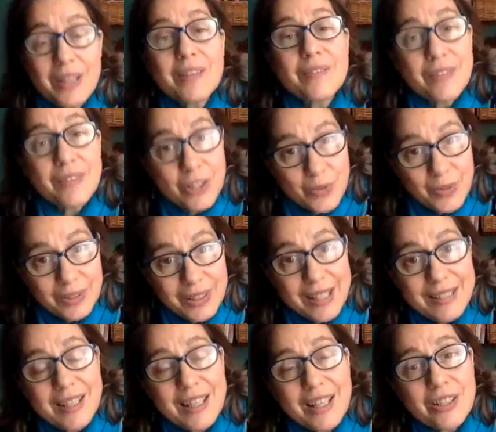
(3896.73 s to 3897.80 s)
the
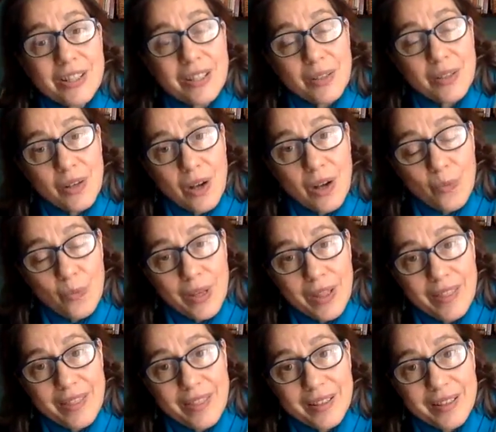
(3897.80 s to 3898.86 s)
visualization
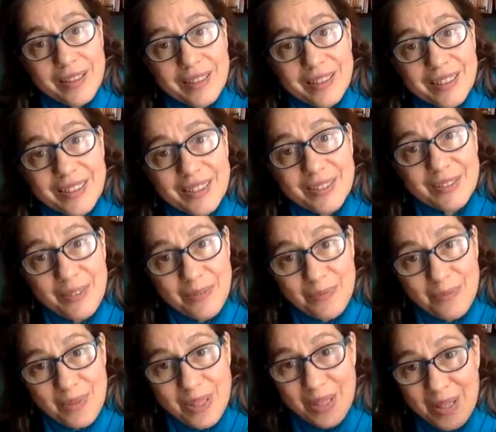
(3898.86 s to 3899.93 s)
with the
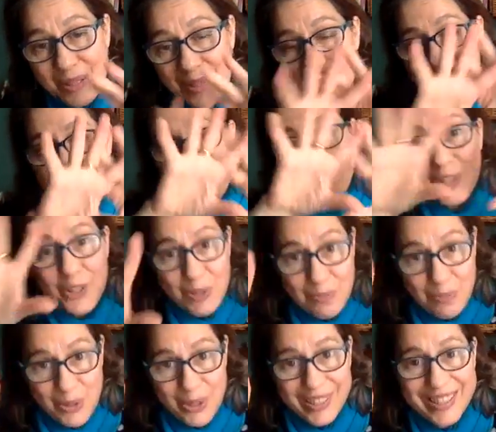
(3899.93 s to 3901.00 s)
vision
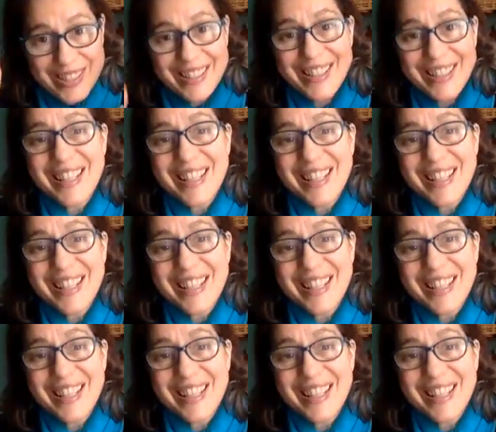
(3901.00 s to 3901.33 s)
boards,